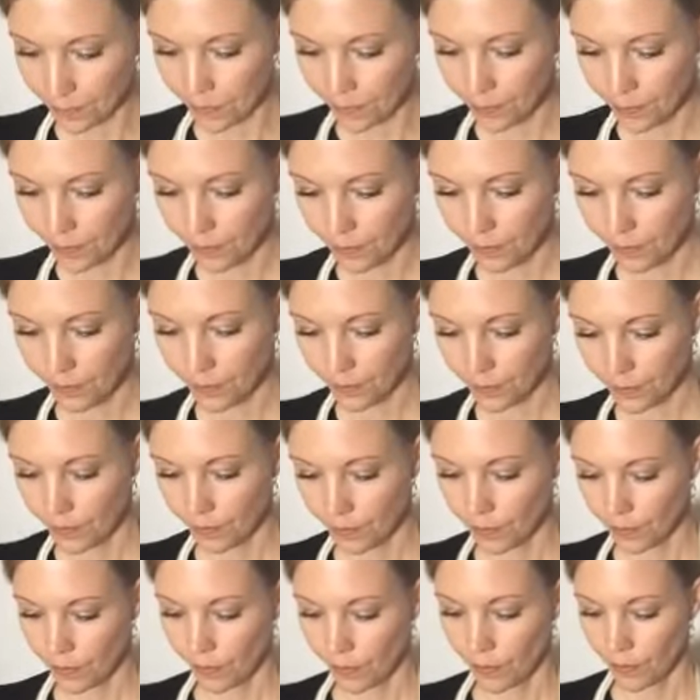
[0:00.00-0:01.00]
a
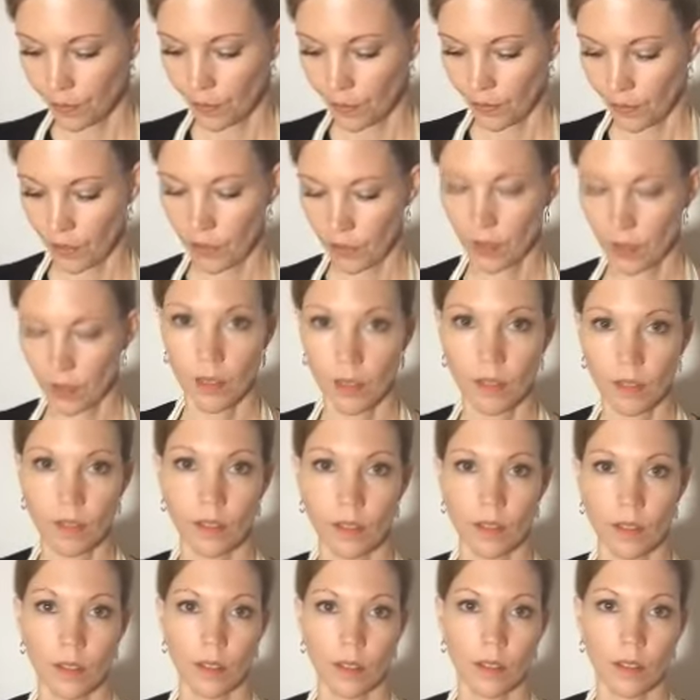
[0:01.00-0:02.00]
how much of
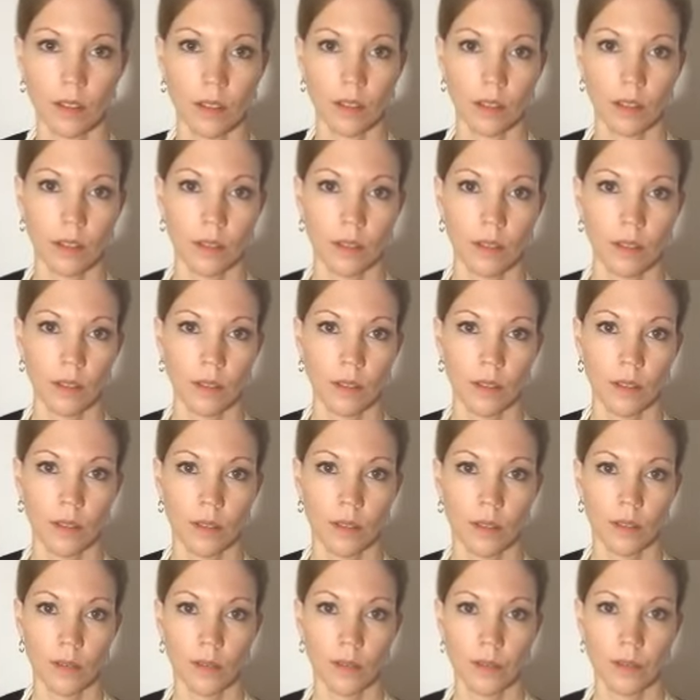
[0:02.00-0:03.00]
water ready?
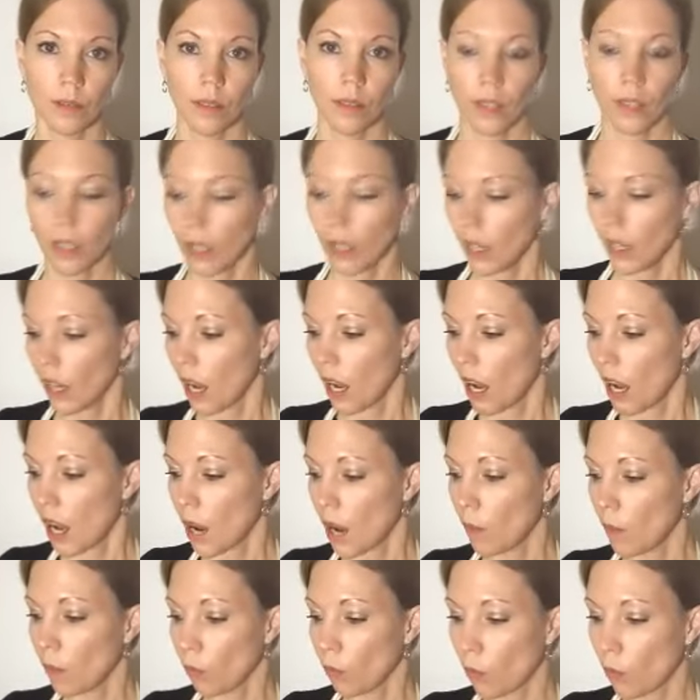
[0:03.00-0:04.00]
Um,
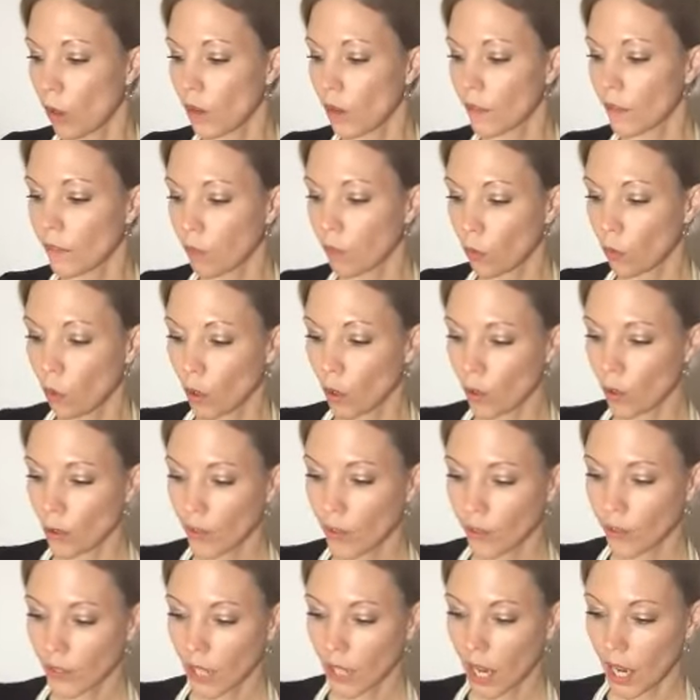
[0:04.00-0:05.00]
one fourth
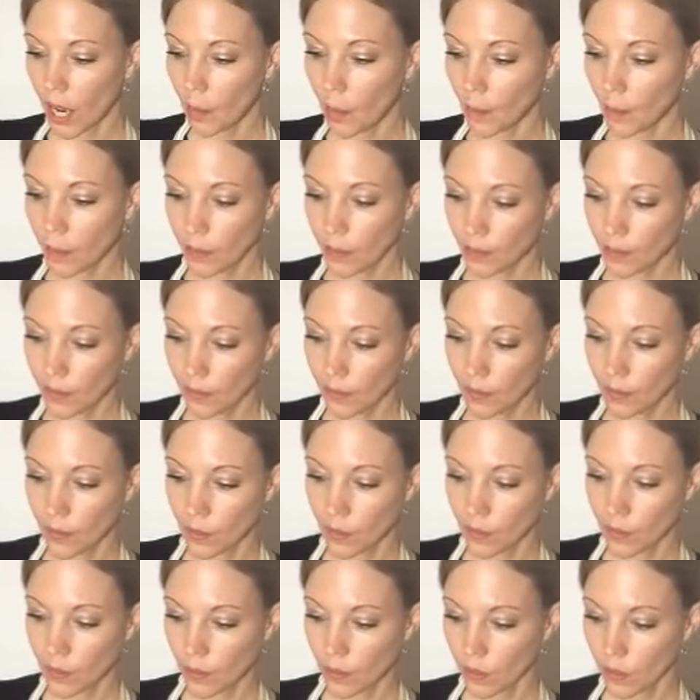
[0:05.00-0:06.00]
cup. Okay,
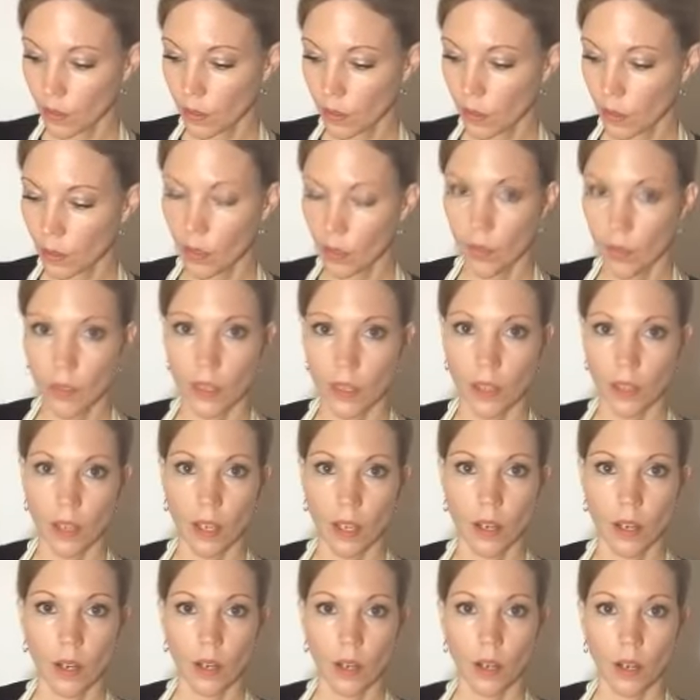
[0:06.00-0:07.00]
one fourth cup water
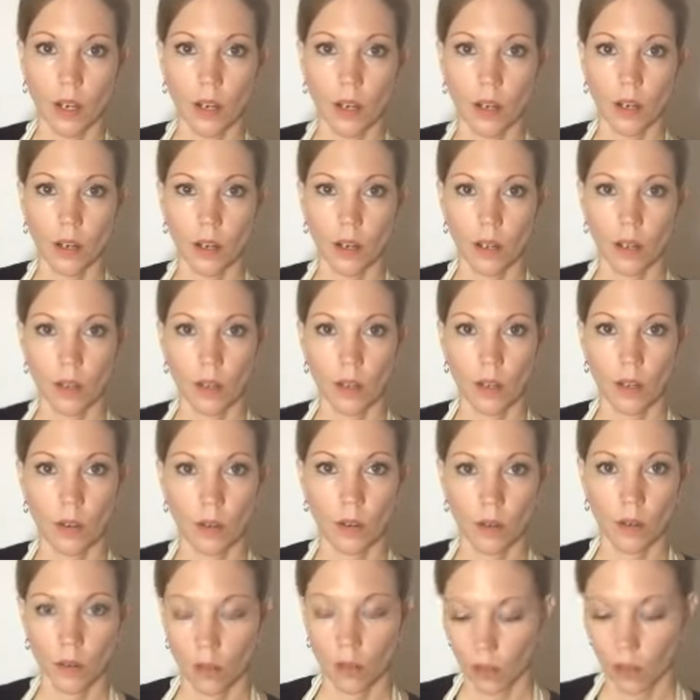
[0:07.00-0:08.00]
as well. Okay.
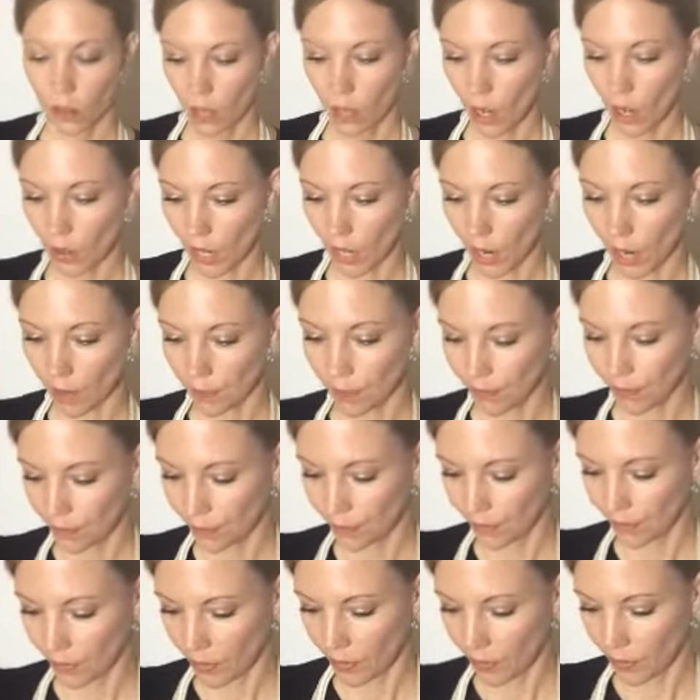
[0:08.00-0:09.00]
Okay.
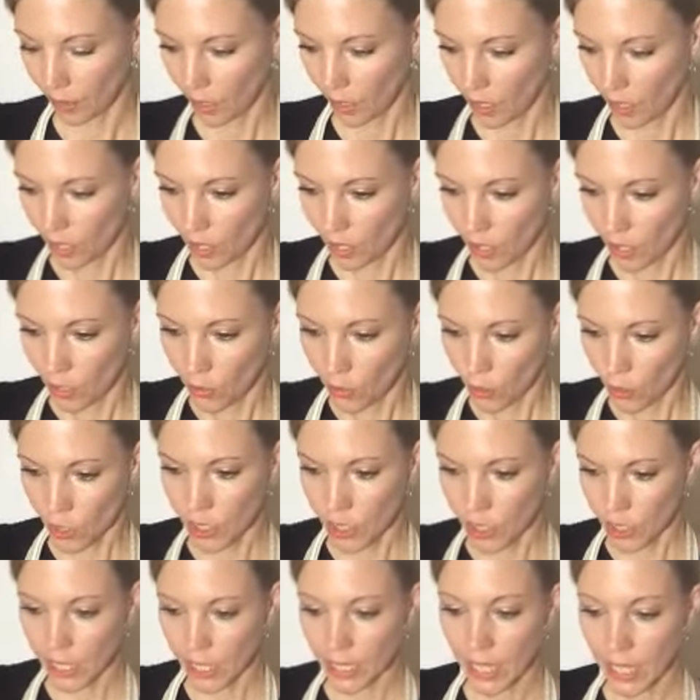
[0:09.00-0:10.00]
Got Just
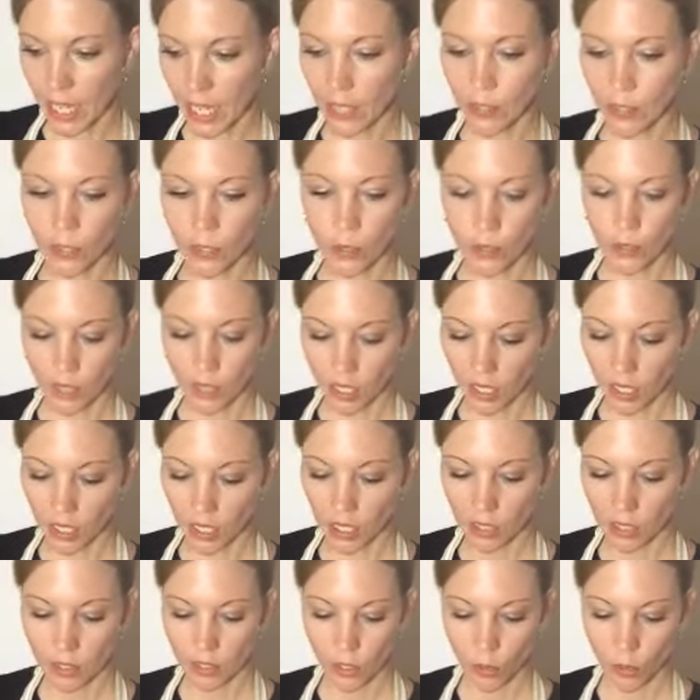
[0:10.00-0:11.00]
in case you need it,
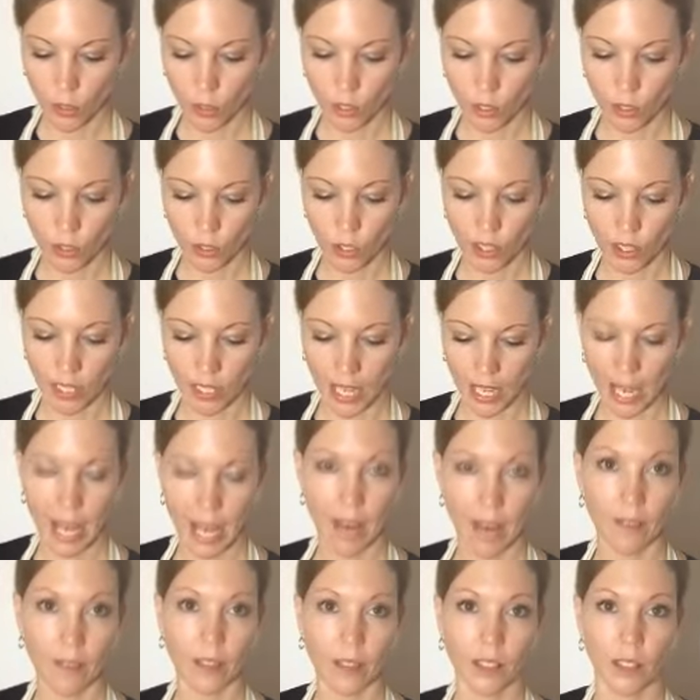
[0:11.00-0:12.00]
it's always good to
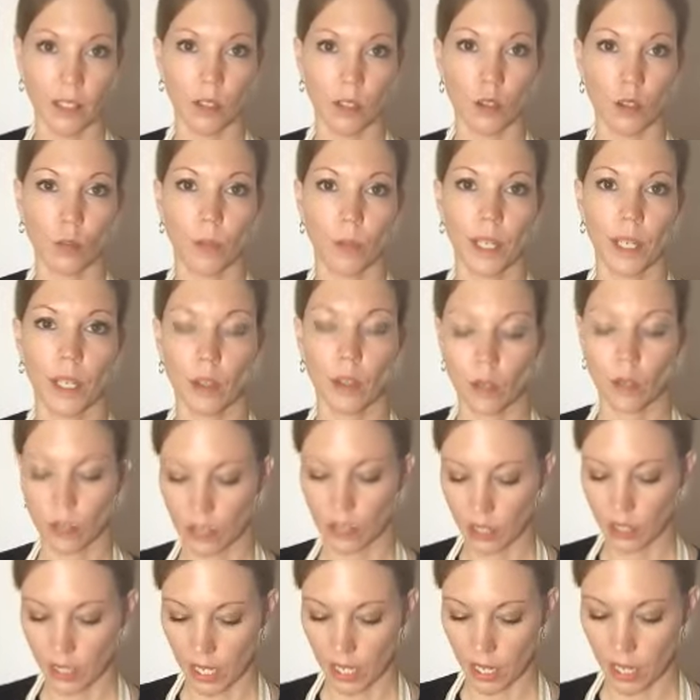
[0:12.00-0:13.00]
have a little bit on
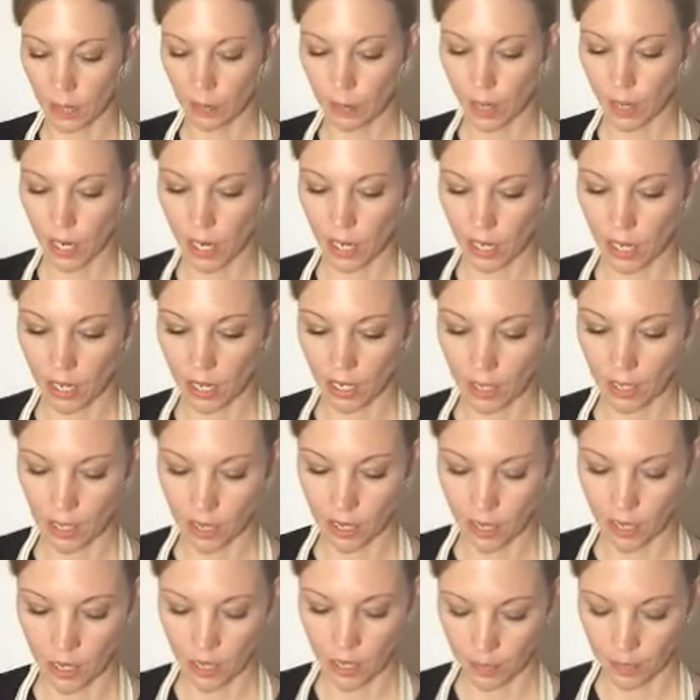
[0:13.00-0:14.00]
standby.
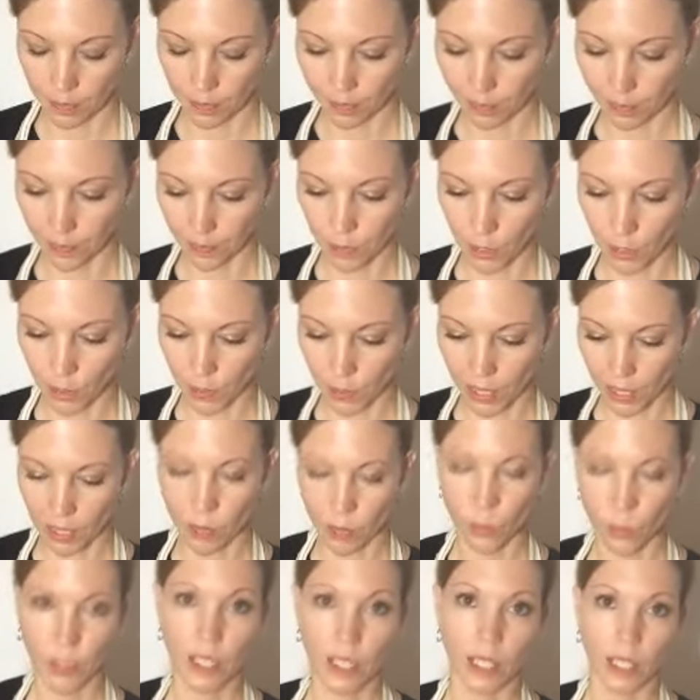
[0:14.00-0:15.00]
Um, just because
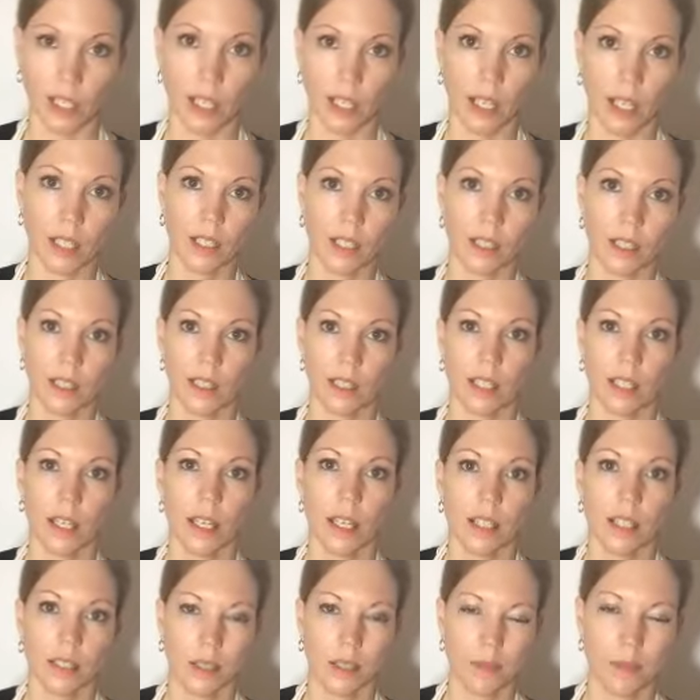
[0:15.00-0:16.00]
with the nuts,
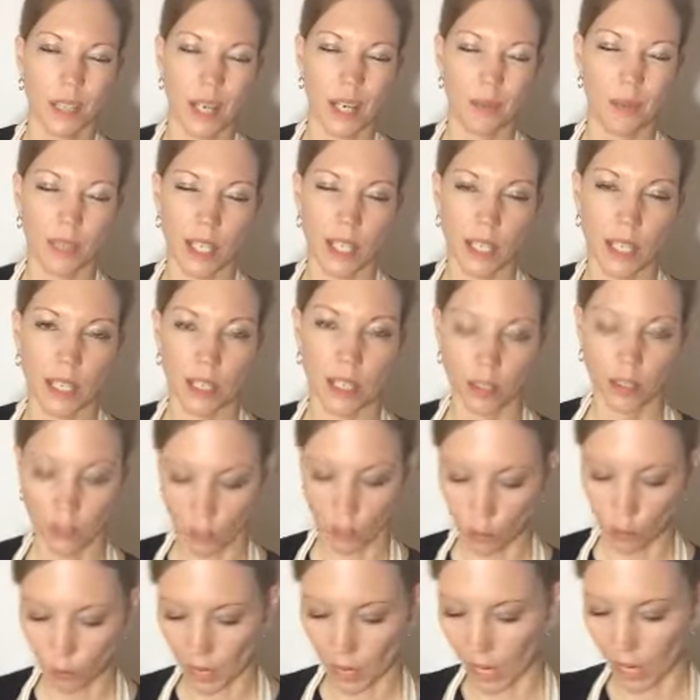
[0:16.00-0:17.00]
sometimes they get a
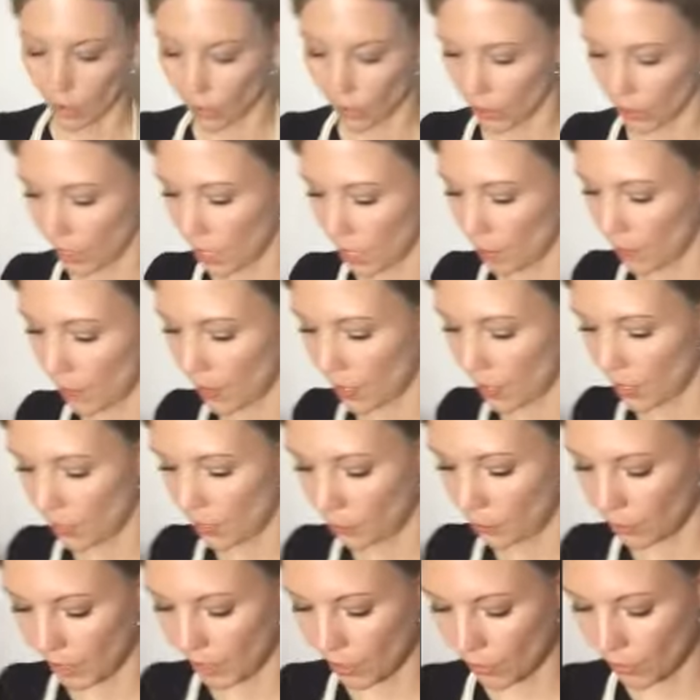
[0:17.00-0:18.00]
little bound up in the
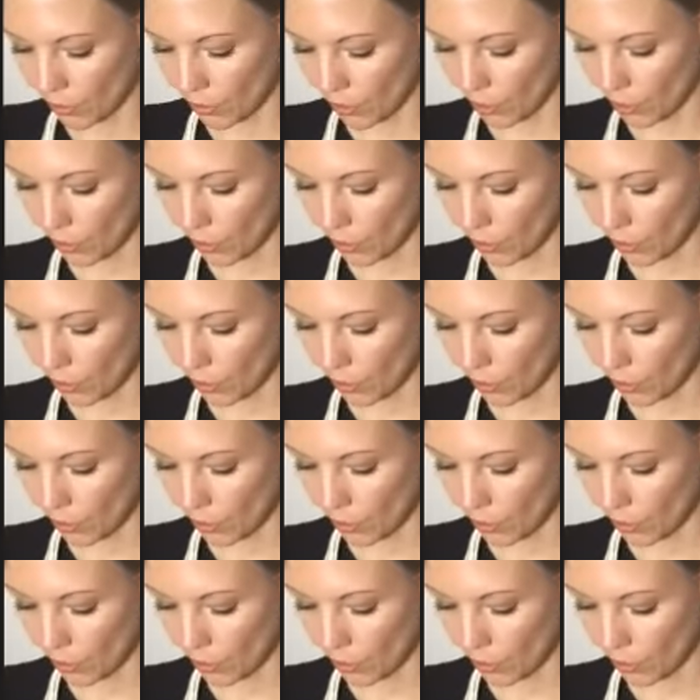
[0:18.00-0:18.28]
blender.